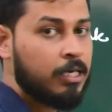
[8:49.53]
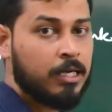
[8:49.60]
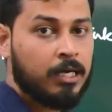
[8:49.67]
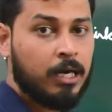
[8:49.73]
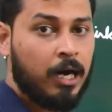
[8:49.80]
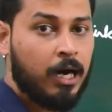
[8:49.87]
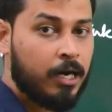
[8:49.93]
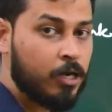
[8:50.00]

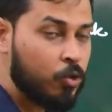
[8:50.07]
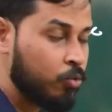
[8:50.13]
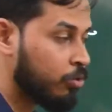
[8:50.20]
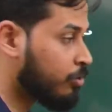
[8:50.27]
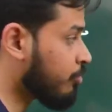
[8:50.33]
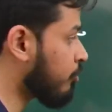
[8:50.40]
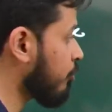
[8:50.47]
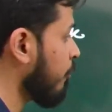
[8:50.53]
are
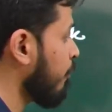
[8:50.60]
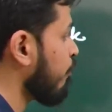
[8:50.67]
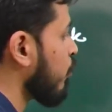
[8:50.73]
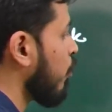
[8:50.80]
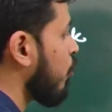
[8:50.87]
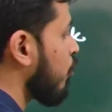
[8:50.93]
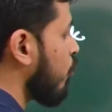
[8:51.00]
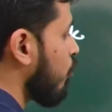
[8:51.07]
nodes?
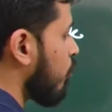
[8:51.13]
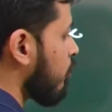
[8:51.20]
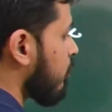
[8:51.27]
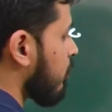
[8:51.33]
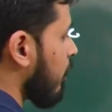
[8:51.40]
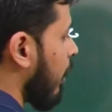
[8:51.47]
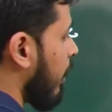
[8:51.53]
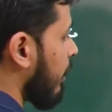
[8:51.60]
Nodes
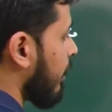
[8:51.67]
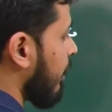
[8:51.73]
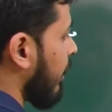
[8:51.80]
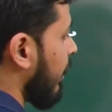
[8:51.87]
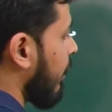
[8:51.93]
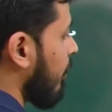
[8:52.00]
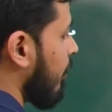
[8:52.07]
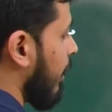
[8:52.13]
are
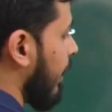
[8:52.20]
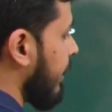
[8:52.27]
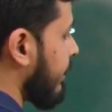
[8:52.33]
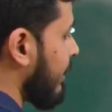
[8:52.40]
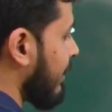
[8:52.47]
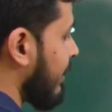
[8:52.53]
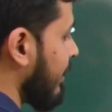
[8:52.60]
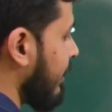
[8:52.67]
a
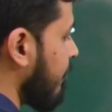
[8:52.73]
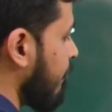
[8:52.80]
entity